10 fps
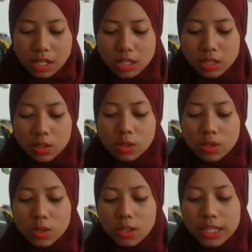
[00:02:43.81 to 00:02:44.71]
This is
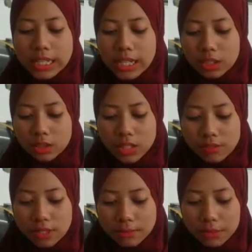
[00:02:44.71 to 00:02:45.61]
also key to
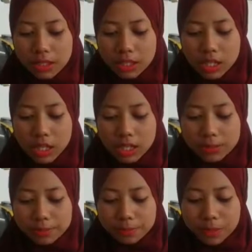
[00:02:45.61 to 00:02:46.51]
developing
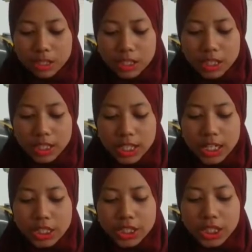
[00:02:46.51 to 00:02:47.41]
the
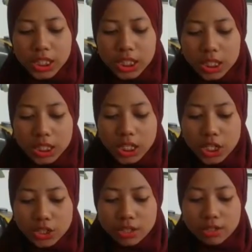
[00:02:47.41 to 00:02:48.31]
country
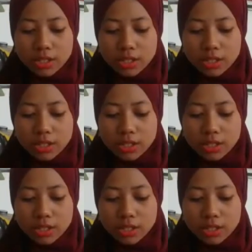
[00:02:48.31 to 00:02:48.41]
natural